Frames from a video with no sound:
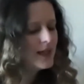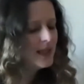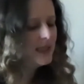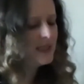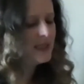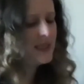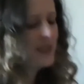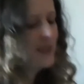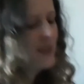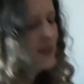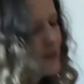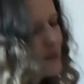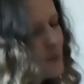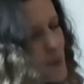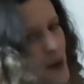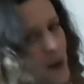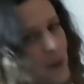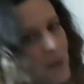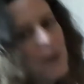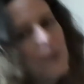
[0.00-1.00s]
need to think
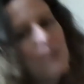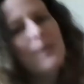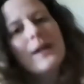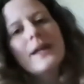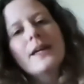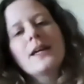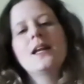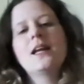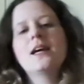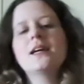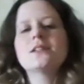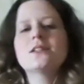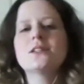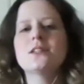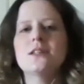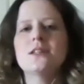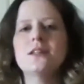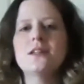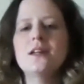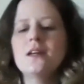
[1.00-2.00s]
about with my
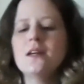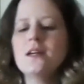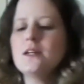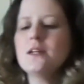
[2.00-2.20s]
collection,